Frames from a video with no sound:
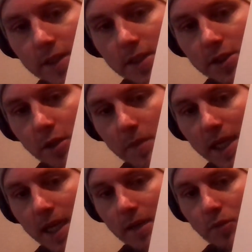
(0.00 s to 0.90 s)
This is your
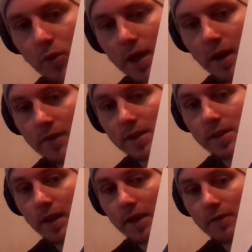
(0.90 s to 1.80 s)
beginning point on
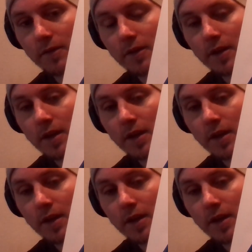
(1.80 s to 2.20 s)
this life.